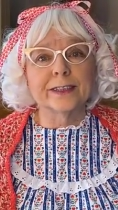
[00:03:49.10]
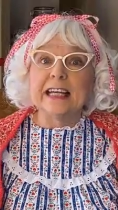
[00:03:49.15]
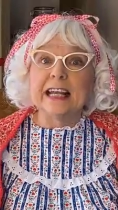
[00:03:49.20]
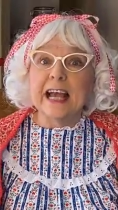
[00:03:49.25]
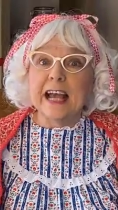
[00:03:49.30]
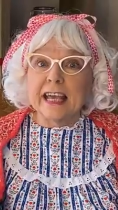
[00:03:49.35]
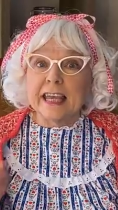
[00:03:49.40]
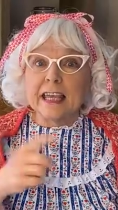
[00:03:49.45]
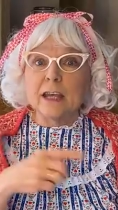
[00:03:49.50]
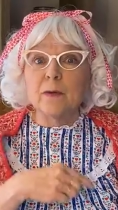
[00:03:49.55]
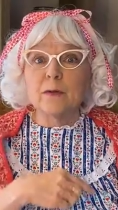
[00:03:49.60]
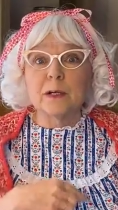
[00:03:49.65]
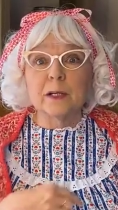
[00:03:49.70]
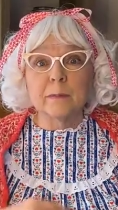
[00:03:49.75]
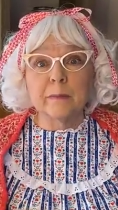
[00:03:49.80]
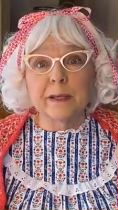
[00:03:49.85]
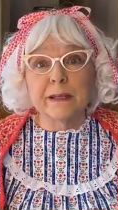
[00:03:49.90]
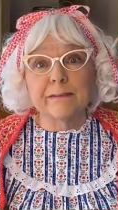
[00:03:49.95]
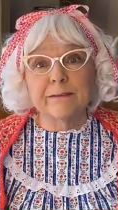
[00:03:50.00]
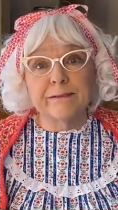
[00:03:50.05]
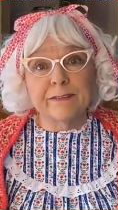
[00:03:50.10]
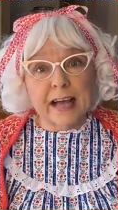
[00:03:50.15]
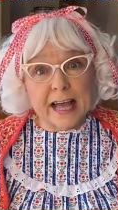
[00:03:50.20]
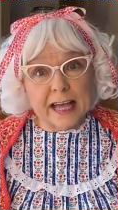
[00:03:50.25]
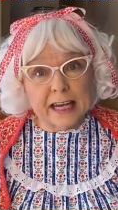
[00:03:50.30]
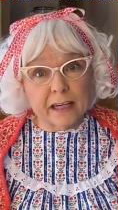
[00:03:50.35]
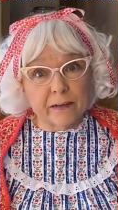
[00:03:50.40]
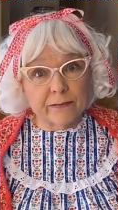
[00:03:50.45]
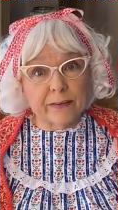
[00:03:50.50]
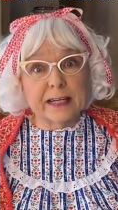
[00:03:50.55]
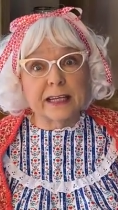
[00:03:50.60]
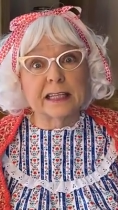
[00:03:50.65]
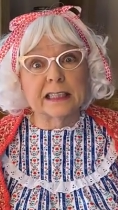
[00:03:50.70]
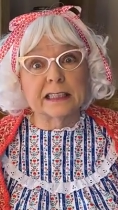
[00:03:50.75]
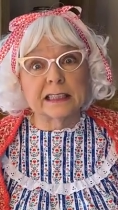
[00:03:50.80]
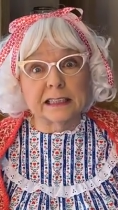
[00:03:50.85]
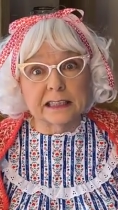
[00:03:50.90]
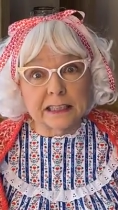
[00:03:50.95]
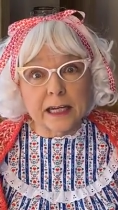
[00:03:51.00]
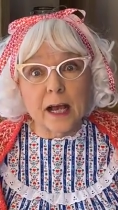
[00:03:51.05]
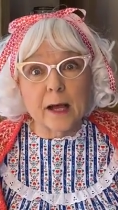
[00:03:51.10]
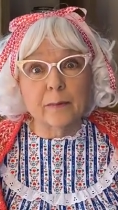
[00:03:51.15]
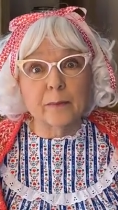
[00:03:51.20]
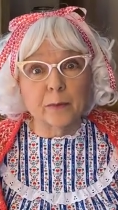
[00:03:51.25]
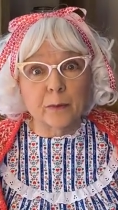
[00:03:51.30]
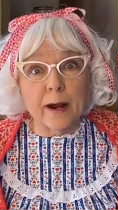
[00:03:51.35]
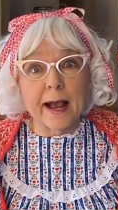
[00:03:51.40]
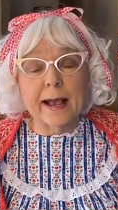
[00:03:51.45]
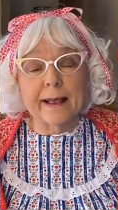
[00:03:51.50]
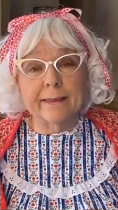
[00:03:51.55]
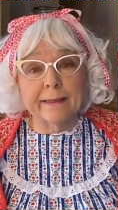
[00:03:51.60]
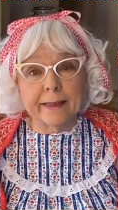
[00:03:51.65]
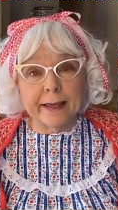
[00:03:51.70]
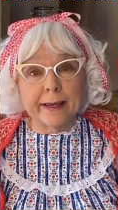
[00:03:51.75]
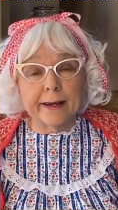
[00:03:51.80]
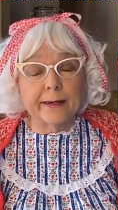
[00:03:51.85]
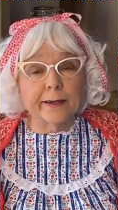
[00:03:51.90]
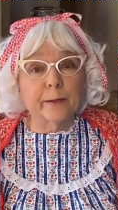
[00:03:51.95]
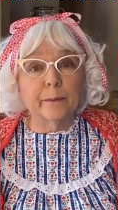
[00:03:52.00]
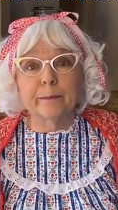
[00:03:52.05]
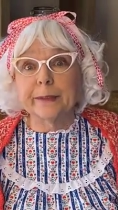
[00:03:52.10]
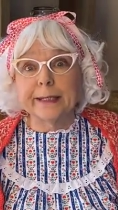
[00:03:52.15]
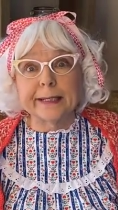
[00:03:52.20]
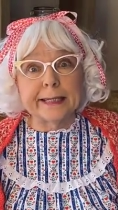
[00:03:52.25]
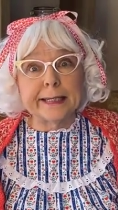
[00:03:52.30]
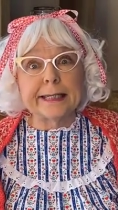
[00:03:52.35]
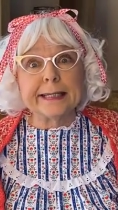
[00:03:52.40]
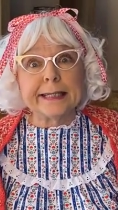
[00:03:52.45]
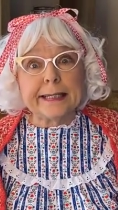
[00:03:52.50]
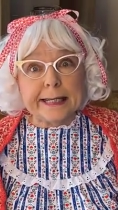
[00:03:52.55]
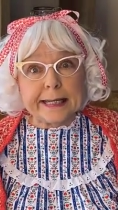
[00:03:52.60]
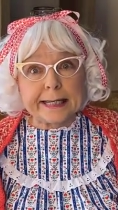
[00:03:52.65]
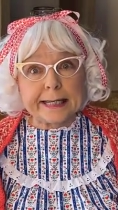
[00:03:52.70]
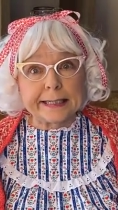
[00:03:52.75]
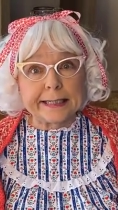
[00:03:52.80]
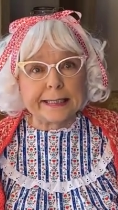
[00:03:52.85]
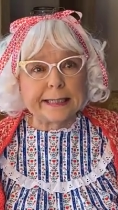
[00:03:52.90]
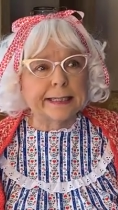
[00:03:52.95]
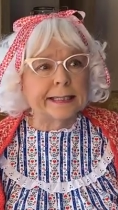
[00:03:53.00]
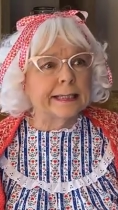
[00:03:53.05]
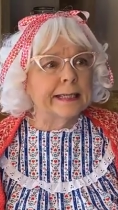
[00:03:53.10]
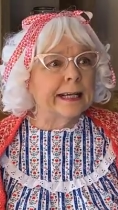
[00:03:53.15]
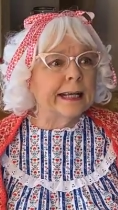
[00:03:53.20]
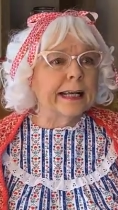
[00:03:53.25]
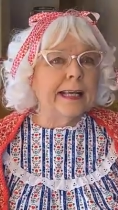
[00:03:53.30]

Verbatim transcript: Now, he would have been fine if he had stopped right there, but he didn't.